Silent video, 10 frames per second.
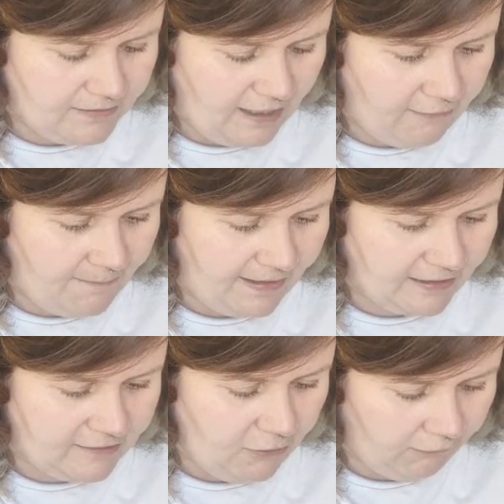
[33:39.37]
Sarah Meg
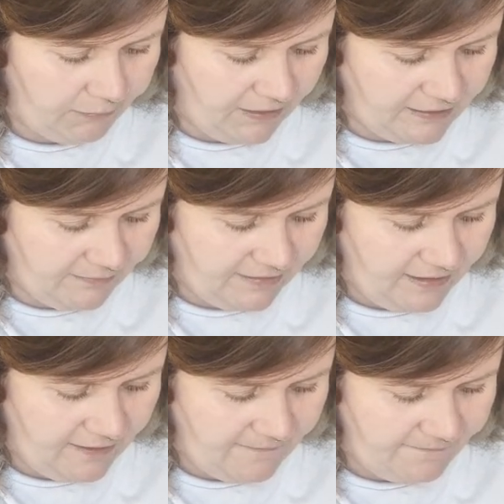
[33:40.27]
has not replied to me
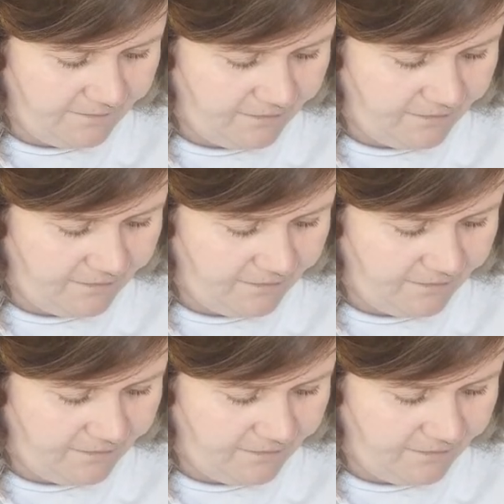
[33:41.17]
yet.